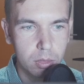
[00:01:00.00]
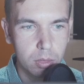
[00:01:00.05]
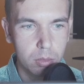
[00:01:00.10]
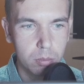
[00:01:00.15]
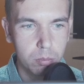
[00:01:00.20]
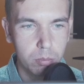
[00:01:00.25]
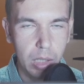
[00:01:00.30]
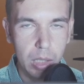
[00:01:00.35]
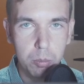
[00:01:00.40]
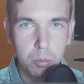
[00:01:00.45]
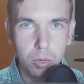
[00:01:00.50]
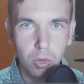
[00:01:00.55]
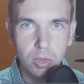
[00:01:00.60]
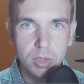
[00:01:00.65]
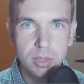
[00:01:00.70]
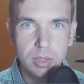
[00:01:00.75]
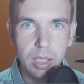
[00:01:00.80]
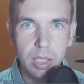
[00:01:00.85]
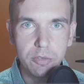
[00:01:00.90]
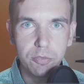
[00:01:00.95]
my blog
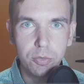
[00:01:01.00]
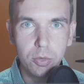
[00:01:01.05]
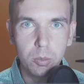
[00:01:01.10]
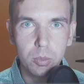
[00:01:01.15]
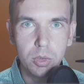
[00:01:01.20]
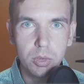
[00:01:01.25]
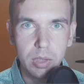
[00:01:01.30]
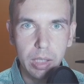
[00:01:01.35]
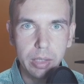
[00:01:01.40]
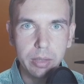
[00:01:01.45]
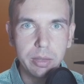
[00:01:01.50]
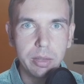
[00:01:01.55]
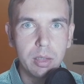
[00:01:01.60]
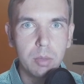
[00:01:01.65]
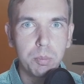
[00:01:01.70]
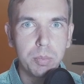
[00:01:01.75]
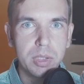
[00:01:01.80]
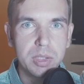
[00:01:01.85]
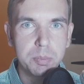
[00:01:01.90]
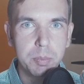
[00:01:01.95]
site from the technical
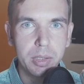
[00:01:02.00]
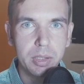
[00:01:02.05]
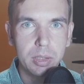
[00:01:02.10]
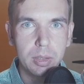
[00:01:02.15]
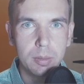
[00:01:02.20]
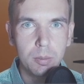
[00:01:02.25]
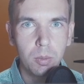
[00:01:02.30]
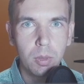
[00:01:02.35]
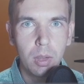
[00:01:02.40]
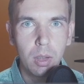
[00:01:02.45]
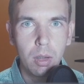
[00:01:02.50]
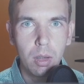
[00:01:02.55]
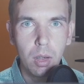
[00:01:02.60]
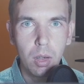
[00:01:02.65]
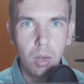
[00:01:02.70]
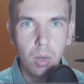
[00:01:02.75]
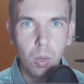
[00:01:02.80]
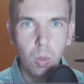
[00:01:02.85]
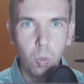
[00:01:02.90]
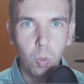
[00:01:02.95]
perspective,
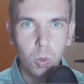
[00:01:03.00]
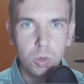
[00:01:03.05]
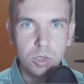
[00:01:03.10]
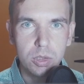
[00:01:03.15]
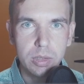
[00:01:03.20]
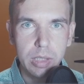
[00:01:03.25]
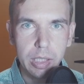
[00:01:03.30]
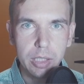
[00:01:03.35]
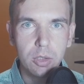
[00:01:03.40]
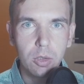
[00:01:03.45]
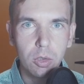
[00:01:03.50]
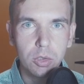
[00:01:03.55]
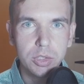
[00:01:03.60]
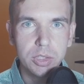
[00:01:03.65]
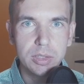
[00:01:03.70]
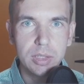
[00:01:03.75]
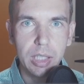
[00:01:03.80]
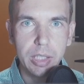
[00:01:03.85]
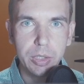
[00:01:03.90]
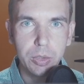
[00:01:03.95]
what
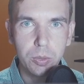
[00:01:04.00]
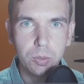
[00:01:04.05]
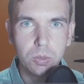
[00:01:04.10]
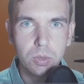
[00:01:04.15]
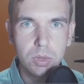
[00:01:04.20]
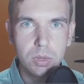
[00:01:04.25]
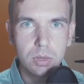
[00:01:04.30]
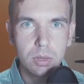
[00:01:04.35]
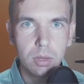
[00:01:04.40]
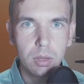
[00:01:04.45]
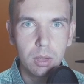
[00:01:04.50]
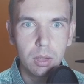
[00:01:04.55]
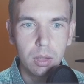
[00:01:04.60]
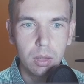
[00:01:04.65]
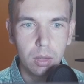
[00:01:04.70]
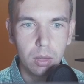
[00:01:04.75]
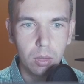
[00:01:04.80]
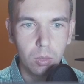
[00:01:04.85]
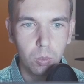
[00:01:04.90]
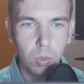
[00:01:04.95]
technologies I use,
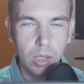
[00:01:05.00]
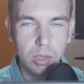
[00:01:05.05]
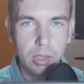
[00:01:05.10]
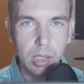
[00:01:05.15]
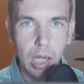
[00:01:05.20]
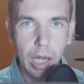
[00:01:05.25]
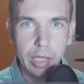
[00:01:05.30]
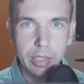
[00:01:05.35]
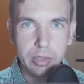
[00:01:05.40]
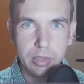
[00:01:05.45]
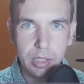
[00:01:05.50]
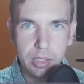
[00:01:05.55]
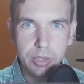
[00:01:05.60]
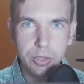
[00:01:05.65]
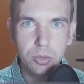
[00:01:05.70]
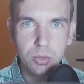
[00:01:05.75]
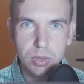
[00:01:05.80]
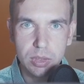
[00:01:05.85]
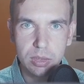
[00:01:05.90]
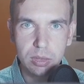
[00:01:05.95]
what I did
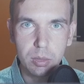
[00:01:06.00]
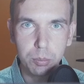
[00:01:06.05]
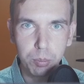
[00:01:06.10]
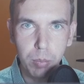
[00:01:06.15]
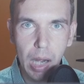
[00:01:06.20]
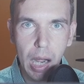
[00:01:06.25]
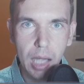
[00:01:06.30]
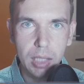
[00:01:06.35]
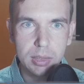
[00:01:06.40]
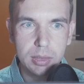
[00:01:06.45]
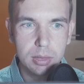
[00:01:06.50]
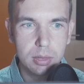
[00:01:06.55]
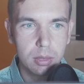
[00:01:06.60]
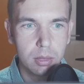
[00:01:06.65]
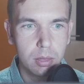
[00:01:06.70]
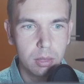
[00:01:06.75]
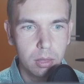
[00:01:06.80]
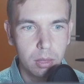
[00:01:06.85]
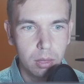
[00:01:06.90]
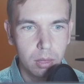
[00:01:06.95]
use in the past,
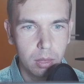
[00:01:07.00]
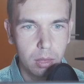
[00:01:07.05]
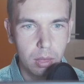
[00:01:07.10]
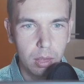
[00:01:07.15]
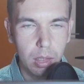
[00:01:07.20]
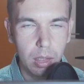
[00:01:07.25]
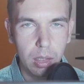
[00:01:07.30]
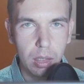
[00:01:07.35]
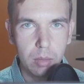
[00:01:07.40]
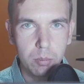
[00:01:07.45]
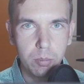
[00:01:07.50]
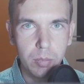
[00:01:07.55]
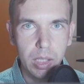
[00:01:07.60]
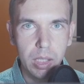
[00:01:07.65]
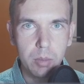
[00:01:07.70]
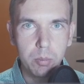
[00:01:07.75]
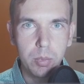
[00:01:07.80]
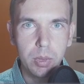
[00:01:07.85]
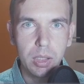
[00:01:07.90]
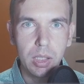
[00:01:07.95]
and
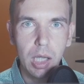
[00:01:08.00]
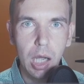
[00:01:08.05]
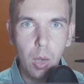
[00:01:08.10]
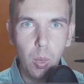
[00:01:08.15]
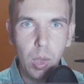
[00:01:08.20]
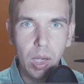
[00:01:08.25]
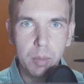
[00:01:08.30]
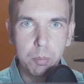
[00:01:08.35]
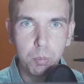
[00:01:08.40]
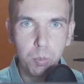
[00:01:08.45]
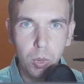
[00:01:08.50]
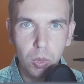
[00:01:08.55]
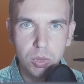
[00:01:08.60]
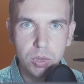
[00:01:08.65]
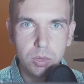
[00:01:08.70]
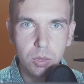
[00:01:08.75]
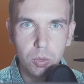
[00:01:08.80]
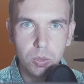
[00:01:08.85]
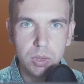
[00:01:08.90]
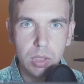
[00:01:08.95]
maybe how I post
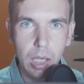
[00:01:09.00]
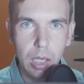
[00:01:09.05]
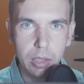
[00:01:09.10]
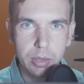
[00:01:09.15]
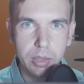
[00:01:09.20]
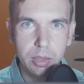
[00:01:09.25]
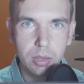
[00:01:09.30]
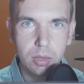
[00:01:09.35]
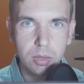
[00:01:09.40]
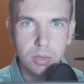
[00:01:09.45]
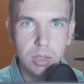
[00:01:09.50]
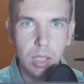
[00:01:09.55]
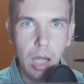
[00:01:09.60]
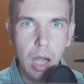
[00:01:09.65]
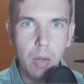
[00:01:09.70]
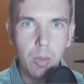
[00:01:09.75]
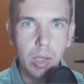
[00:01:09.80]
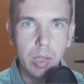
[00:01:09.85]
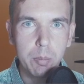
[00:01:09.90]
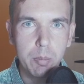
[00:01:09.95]
those articles,
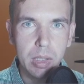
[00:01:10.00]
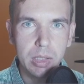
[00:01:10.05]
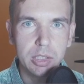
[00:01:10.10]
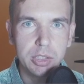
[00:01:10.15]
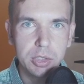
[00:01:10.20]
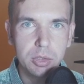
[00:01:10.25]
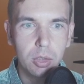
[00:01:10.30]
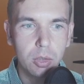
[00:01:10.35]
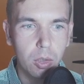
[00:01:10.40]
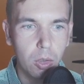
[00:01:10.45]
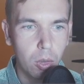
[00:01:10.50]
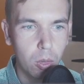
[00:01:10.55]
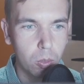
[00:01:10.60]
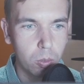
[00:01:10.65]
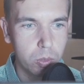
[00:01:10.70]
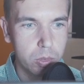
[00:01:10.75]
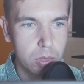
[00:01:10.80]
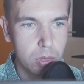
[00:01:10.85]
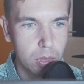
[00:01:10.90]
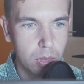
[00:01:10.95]
how I manage the
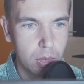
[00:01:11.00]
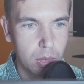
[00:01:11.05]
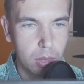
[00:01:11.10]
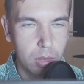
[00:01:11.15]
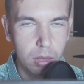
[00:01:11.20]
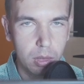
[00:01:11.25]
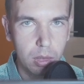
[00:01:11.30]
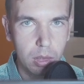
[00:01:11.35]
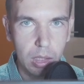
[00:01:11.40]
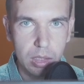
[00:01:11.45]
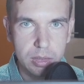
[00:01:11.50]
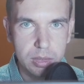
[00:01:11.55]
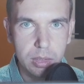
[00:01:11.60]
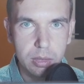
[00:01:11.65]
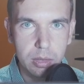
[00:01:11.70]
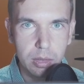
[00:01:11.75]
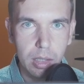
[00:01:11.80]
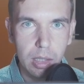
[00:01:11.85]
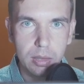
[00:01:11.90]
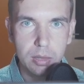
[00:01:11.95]
code,
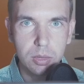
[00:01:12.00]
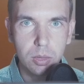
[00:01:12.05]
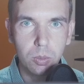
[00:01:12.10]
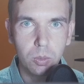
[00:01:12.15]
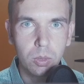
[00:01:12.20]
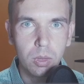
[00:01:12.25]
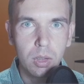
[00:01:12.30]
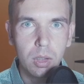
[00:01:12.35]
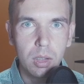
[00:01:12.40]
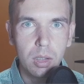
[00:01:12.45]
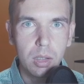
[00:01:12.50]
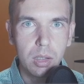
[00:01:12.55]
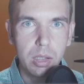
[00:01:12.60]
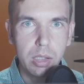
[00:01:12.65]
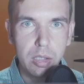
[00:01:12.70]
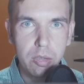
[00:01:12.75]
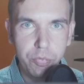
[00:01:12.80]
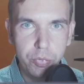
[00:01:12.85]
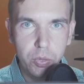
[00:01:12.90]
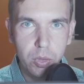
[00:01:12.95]
etc. So
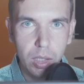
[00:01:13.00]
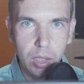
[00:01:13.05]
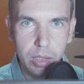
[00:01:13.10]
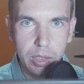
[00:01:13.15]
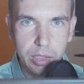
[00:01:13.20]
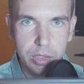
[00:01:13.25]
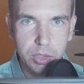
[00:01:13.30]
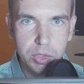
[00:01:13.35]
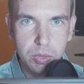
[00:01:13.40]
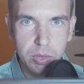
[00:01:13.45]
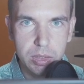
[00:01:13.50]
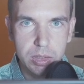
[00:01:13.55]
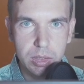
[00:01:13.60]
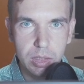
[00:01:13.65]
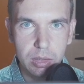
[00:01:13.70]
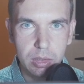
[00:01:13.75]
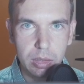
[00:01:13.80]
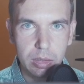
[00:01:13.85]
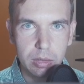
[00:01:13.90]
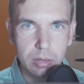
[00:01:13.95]
if you are
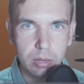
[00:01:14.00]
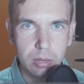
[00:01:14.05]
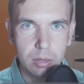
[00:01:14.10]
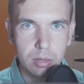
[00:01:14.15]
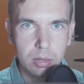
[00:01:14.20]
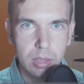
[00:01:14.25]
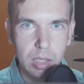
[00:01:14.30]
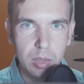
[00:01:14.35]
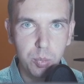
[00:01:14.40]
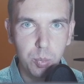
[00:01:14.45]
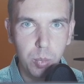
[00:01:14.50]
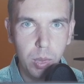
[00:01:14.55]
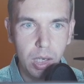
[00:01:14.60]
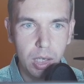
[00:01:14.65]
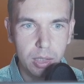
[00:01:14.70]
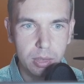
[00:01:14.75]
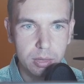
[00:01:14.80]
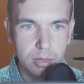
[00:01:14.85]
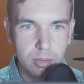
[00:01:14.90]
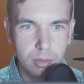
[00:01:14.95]
interested in that
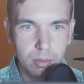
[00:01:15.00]
part,